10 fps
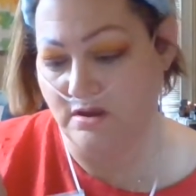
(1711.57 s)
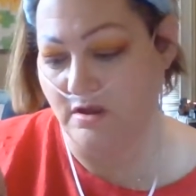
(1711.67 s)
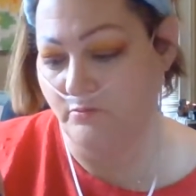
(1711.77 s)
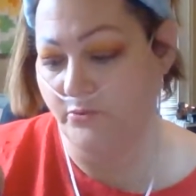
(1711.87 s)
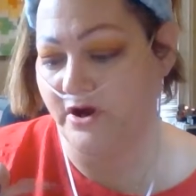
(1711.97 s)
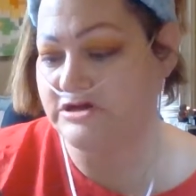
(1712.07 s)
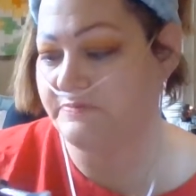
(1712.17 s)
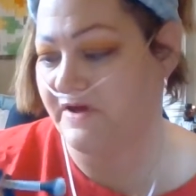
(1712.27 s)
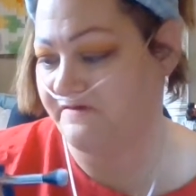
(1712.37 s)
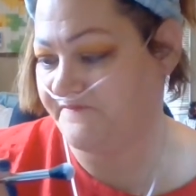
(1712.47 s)
brush
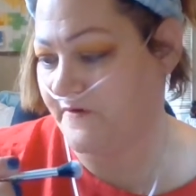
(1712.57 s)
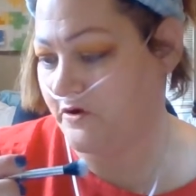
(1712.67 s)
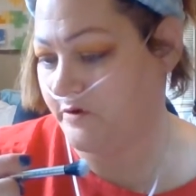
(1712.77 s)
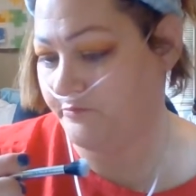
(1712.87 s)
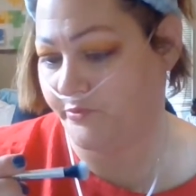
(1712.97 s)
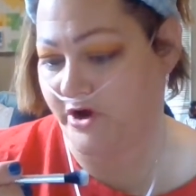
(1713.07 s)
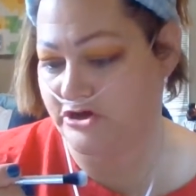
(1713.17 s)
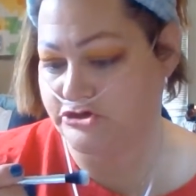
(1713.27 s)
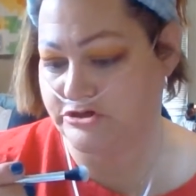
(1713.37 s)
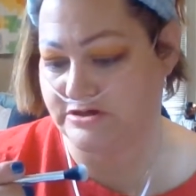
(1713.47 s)
by Thera
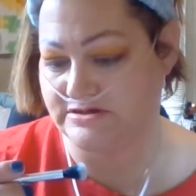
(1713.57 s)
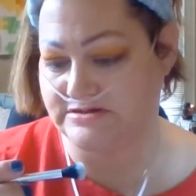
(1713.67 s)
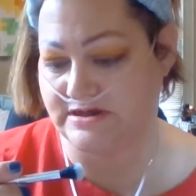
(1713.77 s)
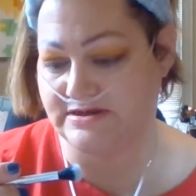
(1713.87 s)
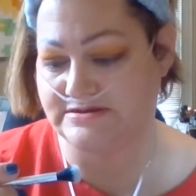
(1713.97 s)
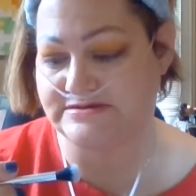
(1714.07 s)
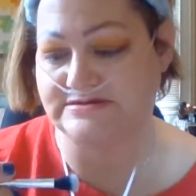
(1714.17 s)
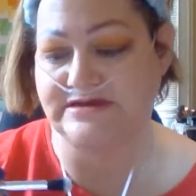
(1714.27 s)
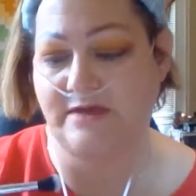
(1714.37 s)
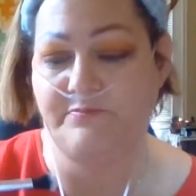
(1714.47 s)
Brushes, and it's the
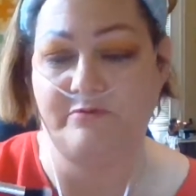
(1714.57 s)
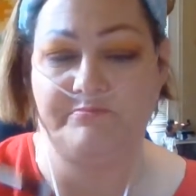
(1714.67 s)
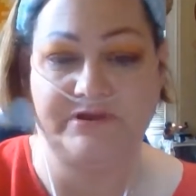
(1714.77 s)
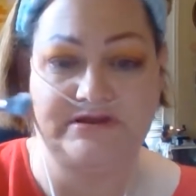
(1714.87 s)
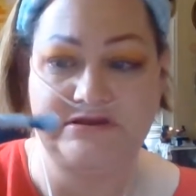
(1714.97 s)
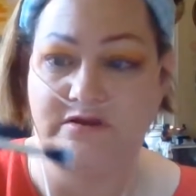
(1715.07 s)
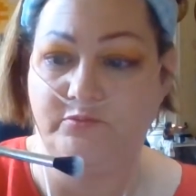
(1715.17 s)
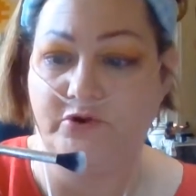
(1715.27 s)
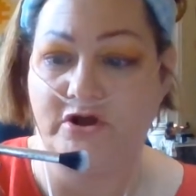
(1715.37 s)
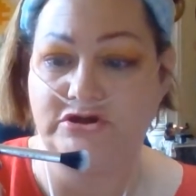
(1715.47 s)
tapered blending
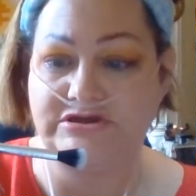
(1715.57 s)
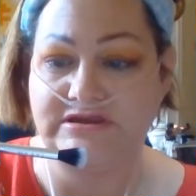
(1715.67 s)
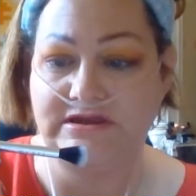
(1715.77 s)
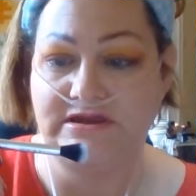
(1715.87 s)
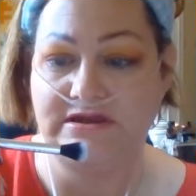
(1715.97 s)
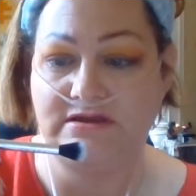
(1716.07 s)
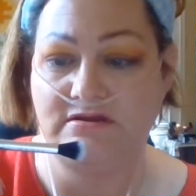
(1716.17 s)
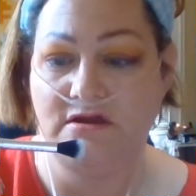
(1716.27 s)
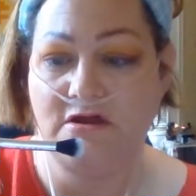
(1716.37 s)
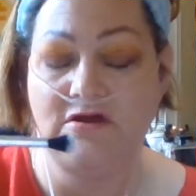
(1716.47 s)
brush, the
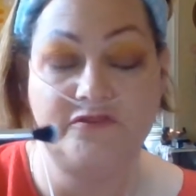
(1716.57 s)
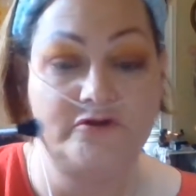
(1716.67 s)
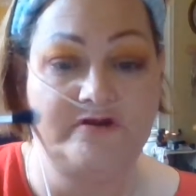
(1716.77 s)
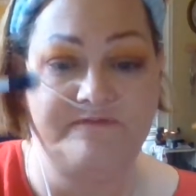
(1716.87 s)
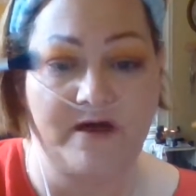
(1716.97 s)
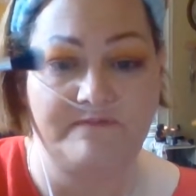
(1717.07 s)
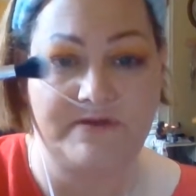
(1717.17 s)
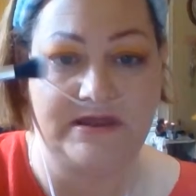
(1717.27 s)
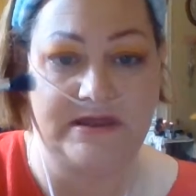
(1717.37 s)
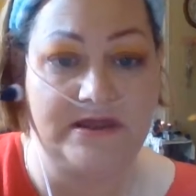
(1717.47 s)

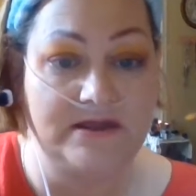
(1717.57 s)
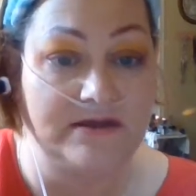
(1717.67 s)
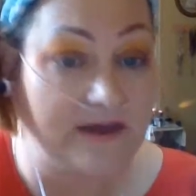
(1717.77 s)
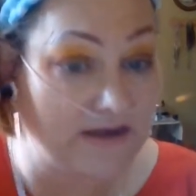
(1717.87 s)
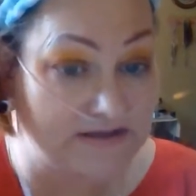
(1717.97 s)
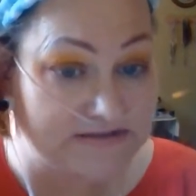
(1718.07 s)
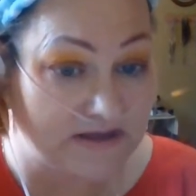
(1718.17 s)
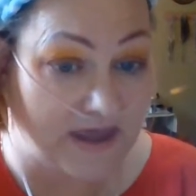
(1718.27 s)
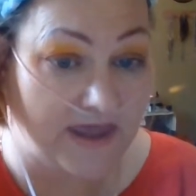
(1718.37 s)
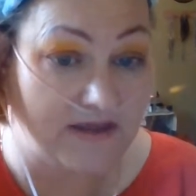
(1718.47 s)
35E, and it's
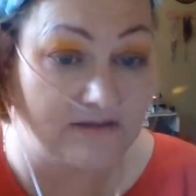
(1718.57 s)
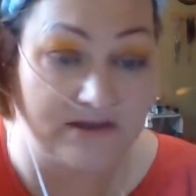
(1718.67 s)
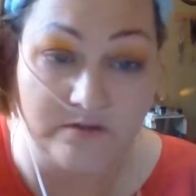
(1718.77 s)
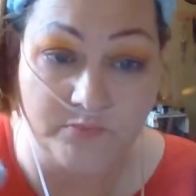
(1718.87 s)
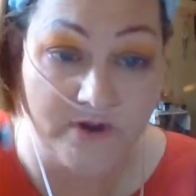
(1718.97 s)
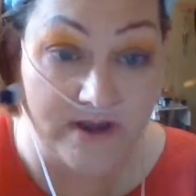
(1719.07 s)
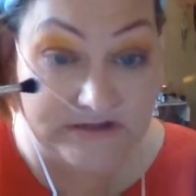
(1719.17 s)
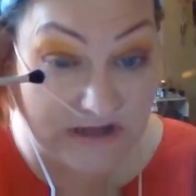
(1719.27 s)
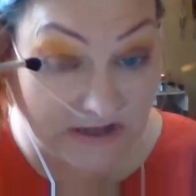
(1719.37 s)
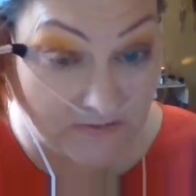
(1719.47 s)
a clean brush,
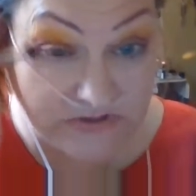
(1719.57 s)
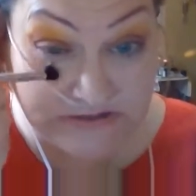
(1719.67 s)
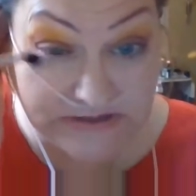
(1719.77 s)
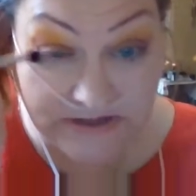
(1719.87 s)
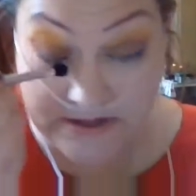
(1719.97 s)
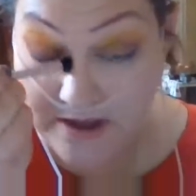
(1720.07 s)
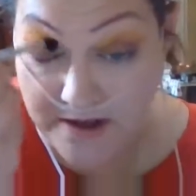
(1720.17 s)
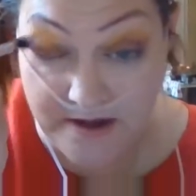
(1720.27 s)
and I'm just going to kind